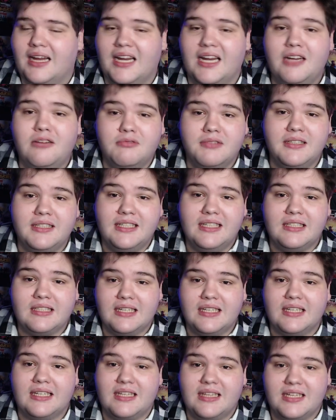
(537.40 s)
I really
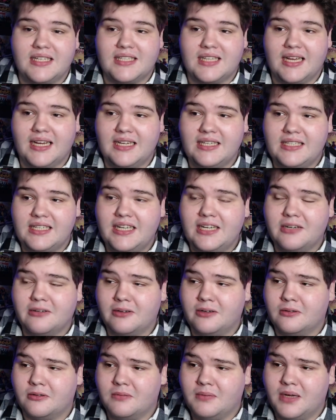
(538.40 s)
like this idea.
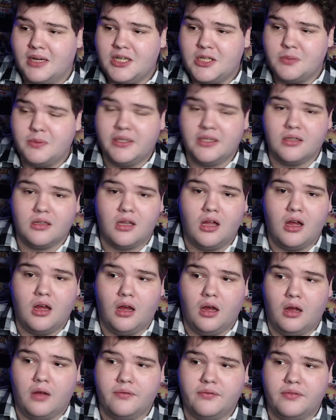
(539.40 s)
It reminds me a lot of